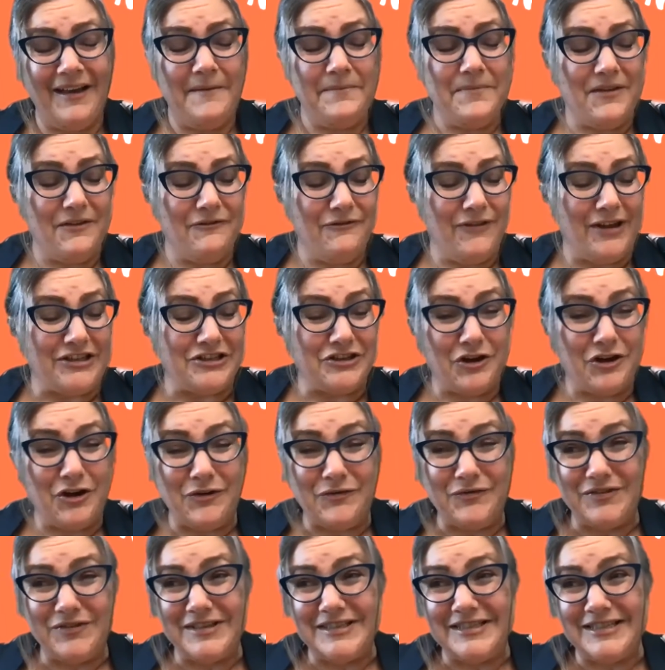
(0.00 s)
In fact, I
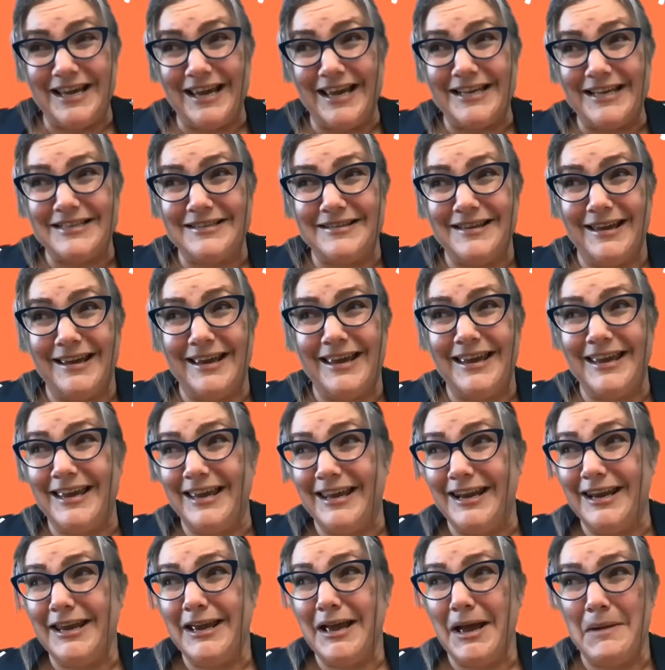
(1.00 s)
often say it's like
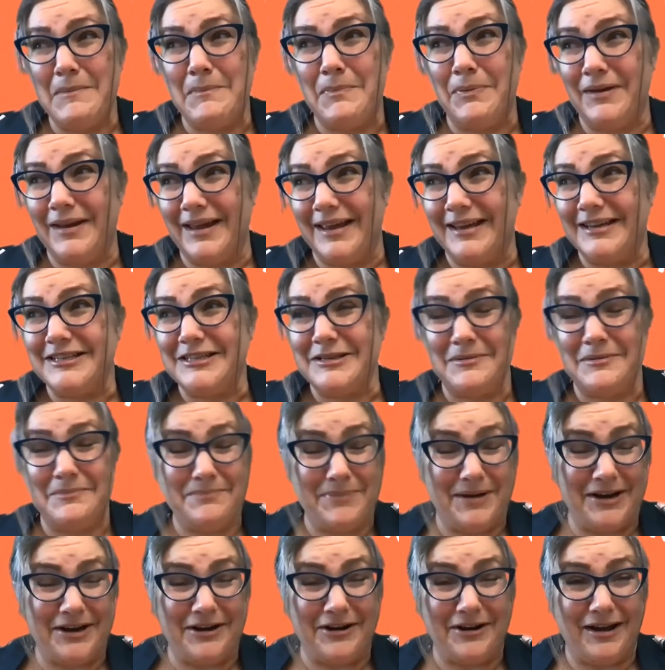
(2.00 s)
getting a blunt
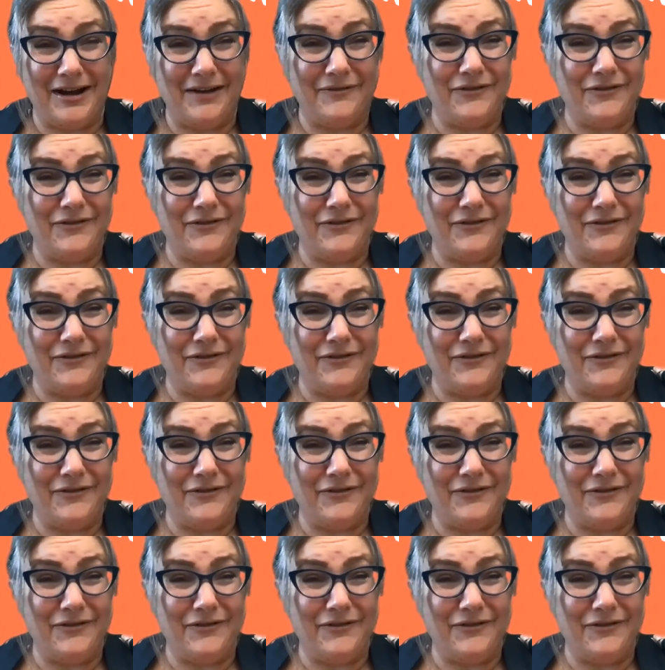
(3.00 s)
butter knife.